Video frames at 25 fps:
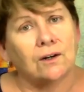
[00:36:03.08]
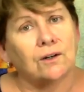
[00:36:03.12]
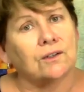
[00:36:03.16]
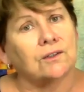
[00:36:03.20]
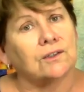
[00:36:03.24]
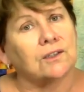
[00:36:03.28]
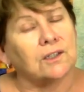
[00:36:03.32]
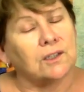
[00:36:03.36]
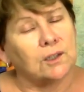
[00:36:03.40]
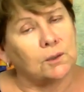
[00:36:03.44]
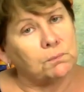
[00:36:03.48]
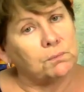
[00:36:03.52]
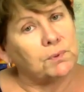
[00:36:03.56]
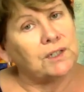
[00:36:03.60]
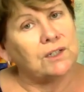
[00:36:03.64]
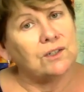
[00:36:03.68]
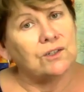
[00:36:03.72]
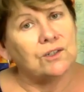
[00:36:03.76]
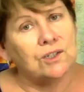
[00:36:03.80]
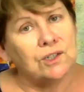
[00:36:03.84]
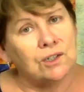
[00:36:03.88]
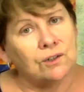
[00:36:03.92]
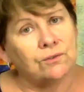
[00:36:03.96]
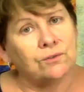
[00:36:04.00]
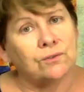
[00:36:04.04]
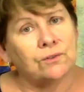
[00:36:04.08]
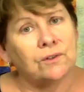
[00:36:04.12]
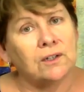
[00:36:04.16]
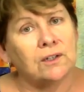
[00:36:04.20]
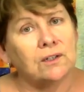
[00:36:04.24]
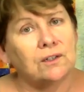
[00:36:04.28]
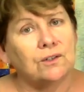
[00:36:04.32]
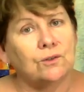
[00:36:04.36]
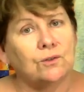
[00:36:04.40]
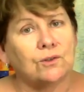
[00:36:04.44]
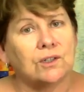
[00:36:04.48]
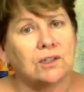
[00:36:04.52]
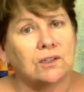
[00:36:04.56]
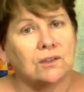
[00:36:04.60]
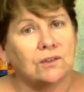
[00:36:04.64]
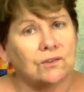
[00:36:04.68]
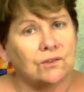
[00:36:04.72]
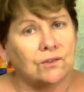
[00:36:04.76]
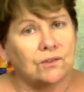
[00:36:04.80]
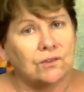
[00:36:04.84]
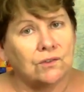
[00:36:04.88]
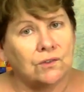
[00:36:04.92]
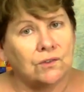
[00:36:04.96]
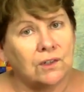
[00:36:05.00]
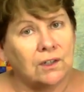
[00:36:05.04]
are a little bit different. You can
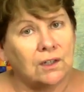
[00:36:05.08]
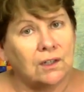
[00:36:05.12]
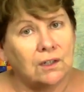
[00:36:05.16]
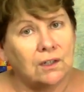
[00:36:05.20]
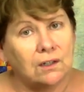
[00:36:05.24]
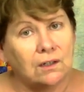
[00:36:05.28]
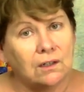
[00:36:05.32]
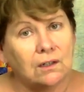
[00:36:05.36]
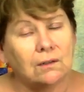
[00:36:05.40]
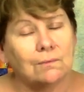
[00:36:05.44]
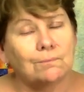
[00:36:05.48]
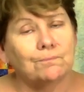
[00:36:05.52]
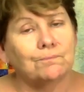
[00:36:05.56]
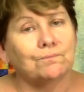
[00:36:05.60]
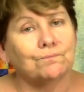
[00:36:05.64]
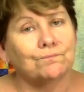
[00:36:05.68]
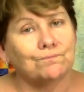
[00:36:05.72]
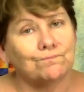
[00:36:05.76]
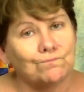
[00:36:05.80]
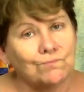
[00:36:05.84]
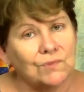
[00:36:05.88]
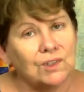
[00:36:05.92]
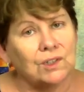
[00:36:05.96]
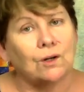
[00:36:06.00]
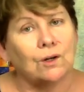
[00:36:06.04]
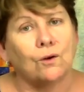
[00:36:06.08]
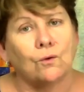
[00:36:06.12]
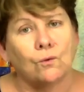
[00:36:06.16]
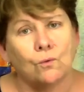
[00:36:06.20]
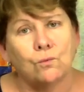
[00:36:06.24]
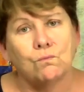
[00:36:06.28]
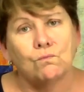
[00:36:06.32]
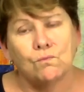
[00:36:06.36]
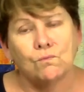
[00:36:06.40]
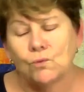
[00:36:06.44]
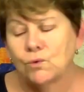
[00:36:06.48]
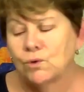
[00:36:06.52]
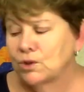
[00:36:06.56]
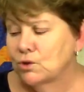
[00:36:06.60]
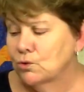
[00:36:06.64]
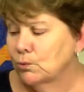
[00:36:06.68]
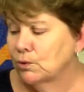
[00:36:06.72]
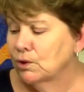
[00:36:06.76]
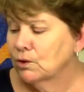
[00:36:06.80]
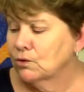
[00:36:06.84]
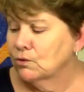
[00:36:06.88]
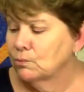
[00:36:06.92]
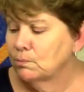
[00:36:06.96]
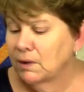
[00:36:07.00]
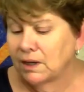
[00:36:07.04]
see, you know, which
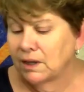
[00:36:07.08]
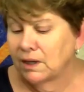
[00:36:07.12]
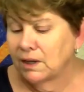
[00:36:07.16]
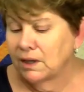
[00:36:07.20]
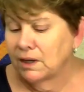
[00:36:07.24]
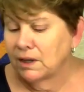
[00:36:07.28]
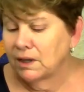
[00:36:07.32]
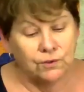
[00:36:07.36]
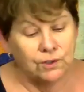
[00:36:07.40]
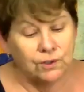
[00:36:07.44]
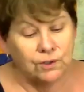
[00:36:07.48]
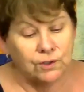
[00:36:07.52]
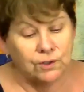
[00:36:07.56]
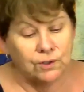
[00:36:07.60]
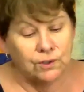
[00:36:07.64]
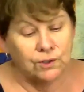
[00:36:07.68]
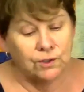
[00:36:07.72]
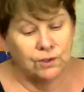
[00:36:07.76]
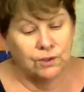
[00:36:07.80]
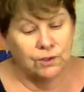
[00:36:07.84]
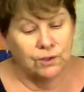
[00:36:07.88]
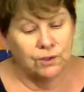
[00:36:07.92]
works best for you.